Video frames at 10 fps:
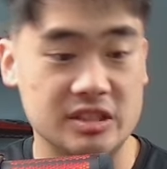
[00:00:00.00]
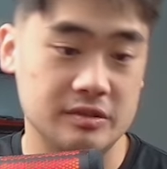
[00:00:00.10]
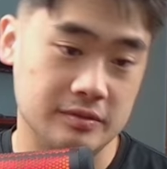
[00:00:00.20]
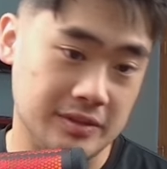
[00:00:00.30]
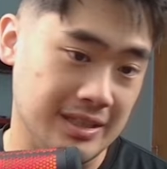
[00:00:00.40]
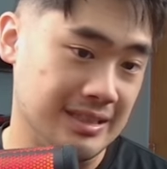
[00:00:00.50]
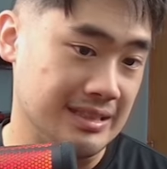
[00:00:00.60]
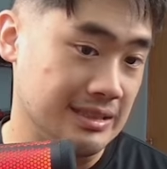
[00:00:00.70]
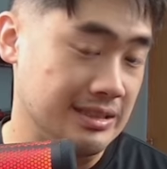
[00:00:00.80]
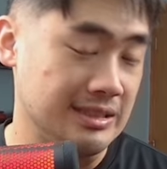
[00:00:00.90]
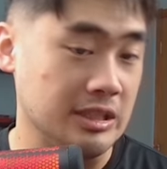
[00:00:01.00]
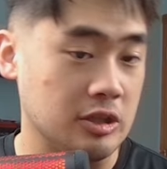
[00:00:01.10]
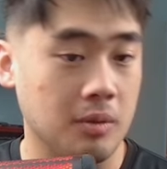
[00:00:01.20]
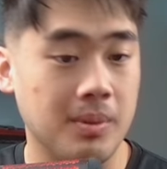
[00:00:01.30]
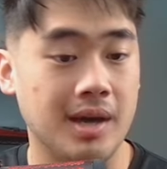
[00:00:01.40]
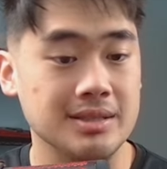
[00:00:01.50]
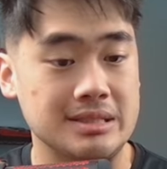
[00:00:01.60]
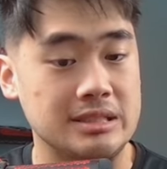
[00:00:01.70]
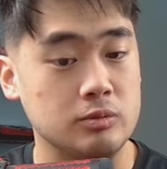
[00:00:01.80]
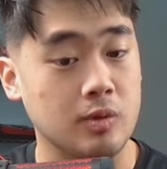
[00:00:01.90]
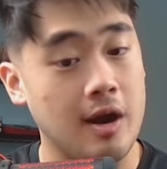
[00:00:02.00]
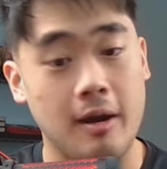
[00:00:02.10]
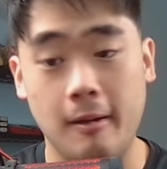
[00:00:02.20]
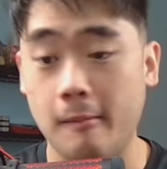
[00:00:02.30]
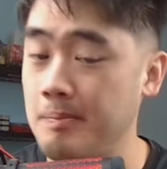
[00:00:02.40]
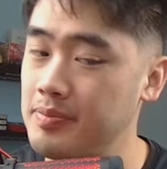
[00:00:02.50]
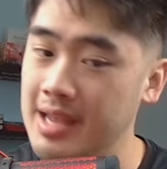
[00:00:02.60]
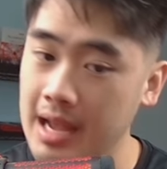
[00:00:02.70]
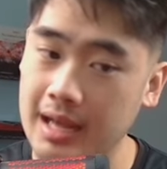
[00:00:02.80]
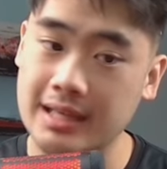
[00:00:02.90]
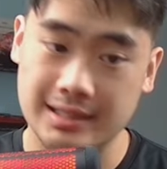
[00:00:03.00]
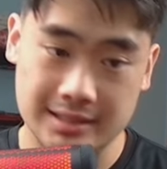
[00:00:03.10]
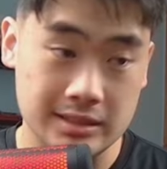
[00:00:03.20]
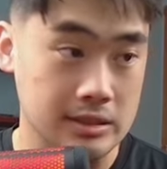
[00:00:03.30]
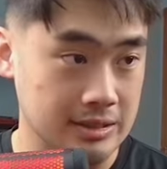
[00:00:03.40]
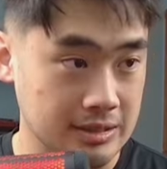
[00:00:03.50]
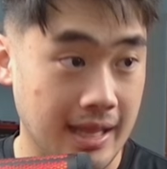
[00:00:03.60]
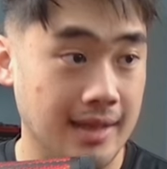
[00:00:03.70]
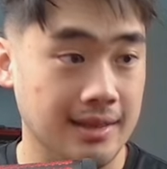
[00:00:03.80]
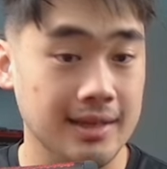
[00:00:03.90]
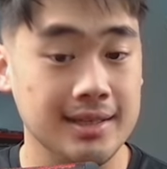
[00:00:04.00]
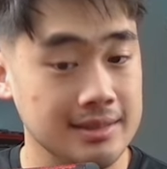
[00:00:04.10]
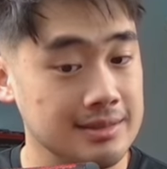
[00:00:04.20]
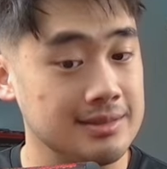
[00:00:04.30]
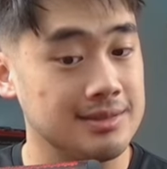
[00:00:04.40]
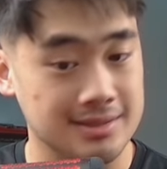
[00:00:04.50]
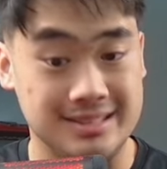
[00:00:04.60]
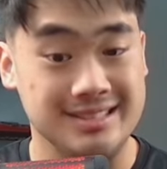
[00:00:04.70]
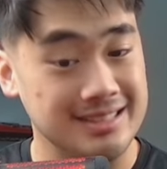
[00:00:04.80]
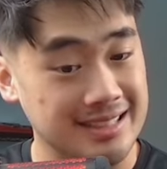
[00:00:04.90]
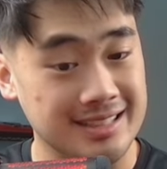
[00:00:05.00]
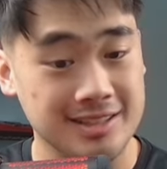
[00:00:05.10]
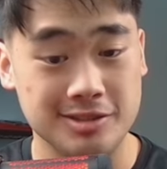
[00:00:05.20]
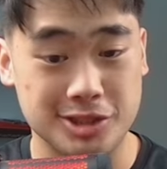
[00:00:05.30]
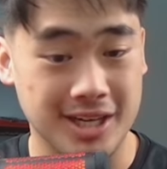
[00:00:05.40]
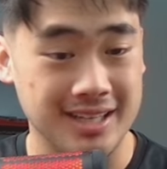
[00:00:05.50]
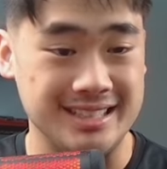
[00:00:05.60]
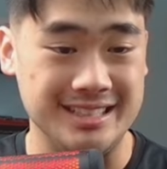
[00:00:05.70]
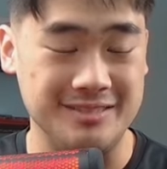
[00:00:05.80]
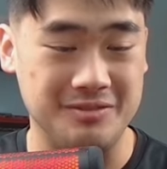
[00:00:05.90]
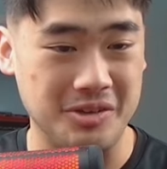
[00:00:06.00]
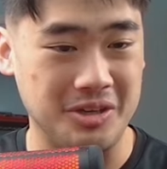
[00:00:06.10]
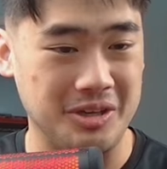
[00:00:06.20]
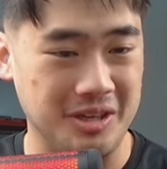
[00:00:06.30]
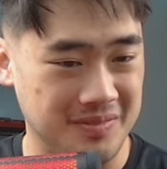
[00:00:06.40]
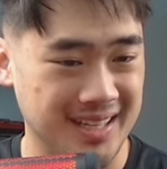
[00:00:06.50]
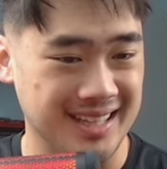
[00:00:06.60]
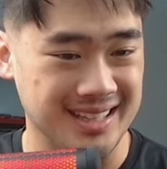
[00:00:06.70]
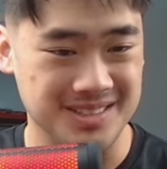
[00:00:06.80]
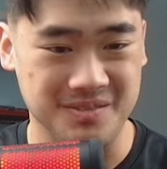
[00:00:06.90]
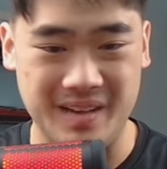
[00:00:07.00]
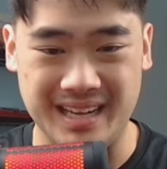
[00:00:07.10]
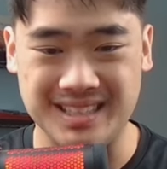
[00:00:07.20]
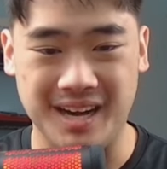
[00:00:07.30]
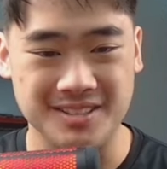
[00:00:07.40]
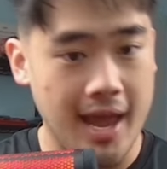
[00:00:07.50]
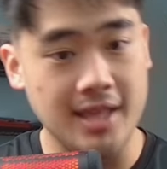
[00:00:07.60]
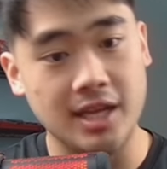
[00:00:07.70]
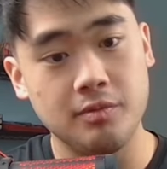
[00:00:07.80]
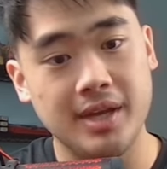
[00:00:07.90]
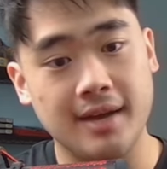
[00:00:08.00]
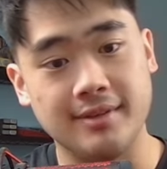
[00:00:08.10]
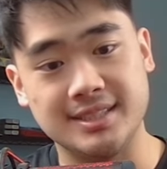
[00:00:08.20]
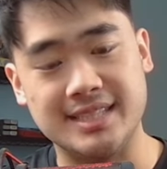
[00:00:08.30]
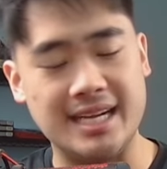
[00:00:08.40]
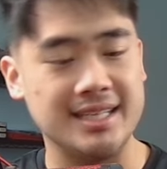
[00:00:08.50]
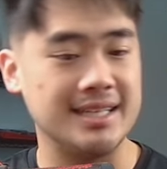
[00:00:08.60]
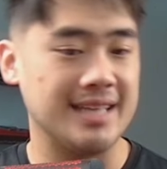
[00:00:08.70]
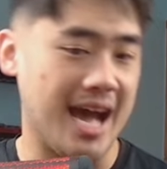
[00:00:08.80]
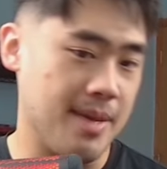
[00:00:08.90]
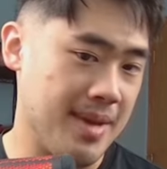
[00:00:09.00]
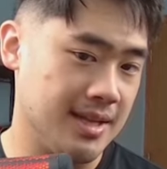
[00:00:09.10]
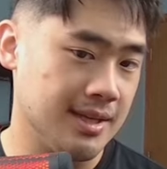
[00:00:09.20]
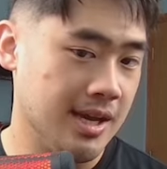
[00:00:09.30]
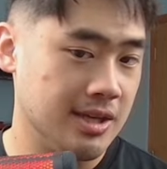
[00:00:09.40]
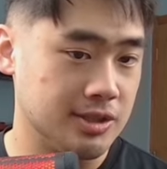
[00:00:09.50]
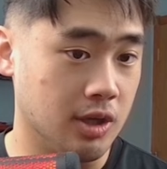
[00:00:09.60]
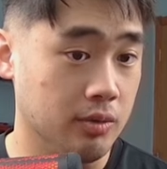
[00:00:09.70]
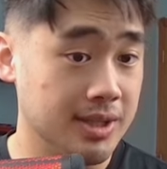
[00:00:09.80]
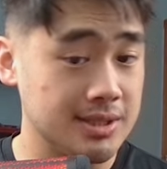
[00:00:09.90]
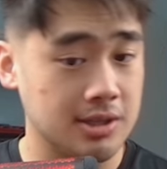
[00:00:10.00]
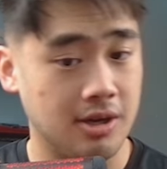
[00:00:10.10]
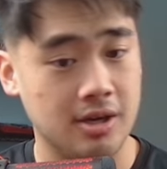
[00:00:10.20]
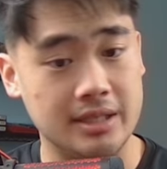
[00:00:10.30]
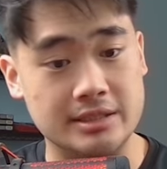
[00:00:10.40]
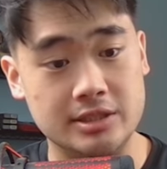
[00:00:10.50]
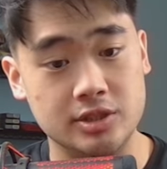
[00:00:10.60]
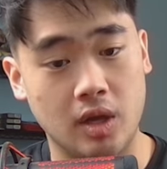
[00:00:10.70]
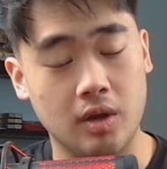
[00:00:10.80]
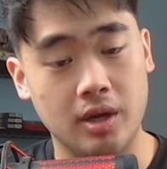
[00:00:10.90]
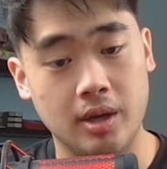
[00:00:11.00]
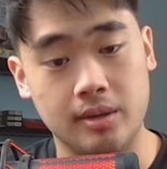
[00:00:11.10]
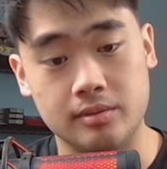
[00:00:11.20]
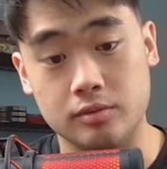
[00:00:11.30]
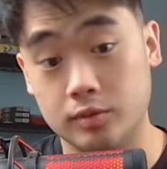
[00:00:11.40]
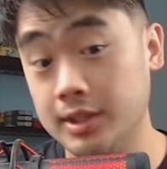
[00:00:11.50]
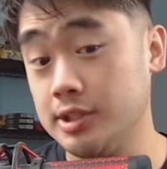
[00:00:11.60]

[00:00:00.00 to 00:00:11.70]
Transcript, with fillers: of synchro monsters where, you know, they get a little chunky if they get this effect off. And then we have Sangen Kaimen. So this card is really